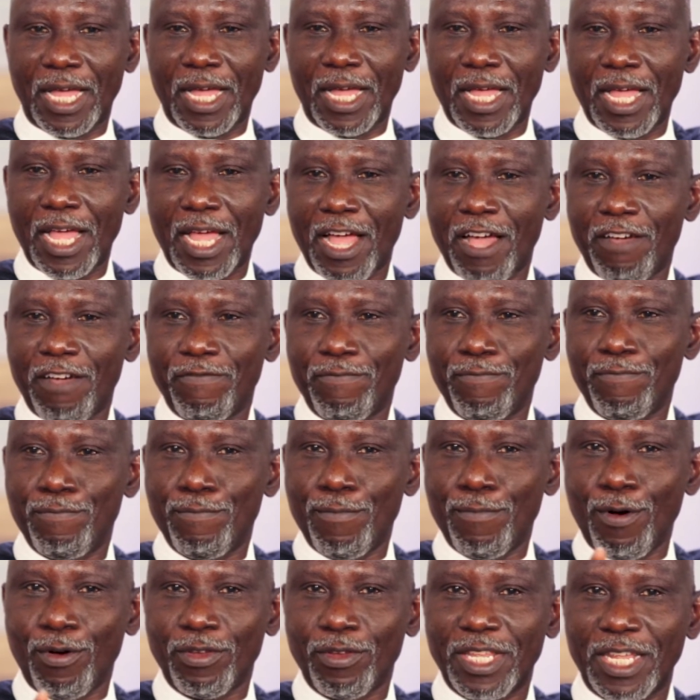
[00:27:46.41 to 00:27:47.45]
I have
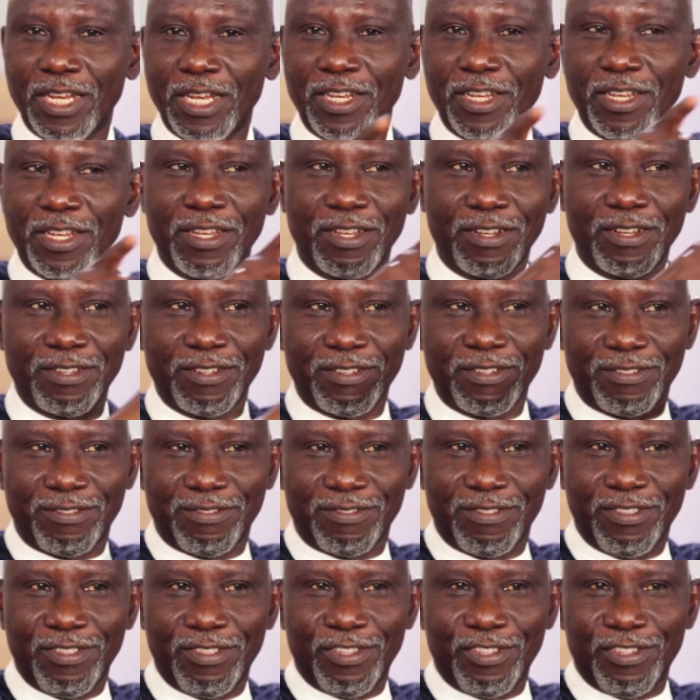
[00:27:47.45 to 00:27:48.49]
more than
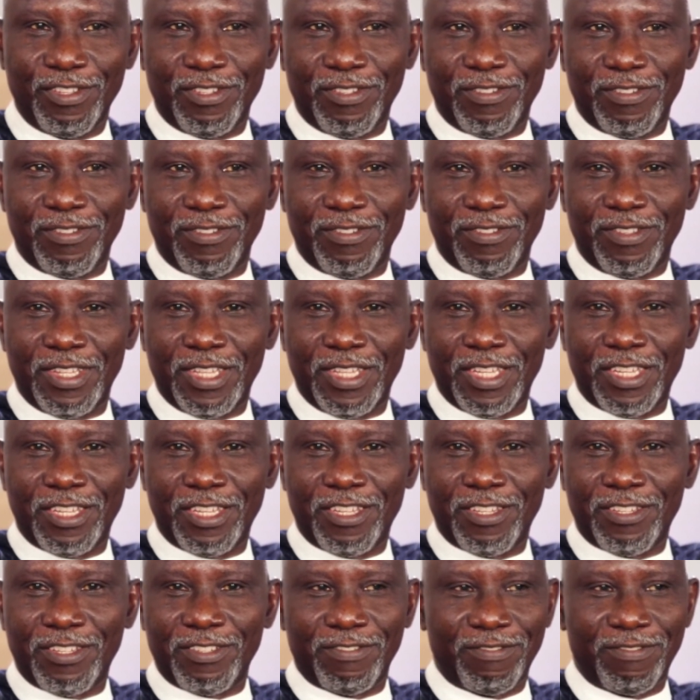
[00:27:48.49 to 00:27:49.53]

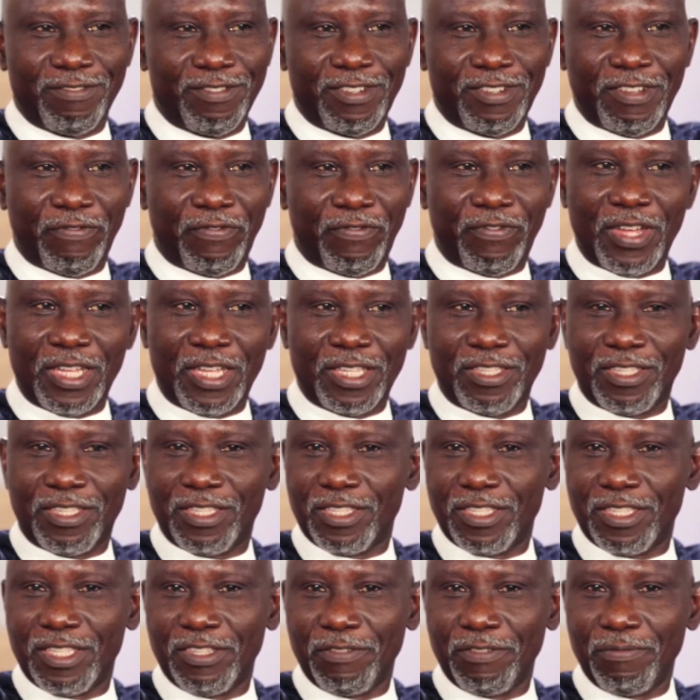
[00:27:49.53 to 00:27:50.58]
the fans.